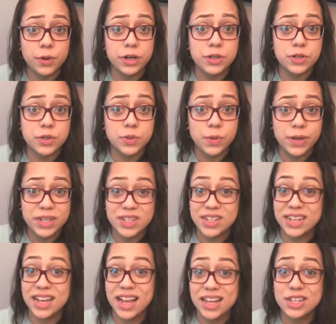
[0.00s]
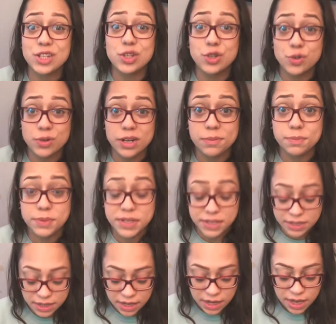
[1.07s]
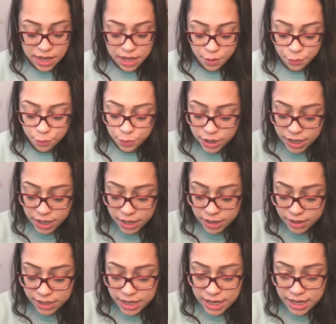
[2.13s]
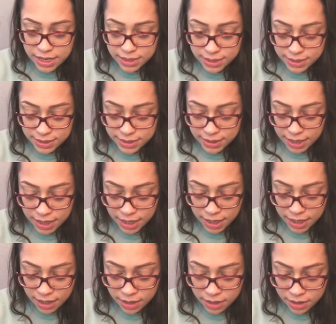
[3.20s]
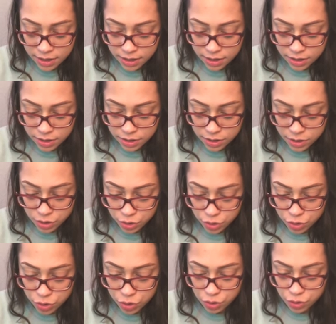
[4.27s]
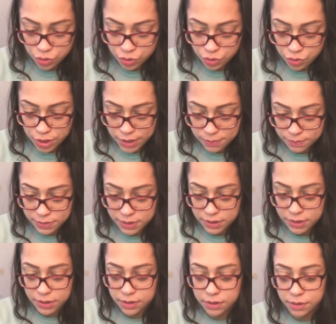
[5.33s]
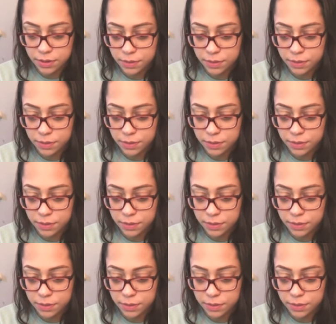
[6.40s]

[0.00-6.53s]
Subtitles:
We're just going to cut strips, really skinny strips.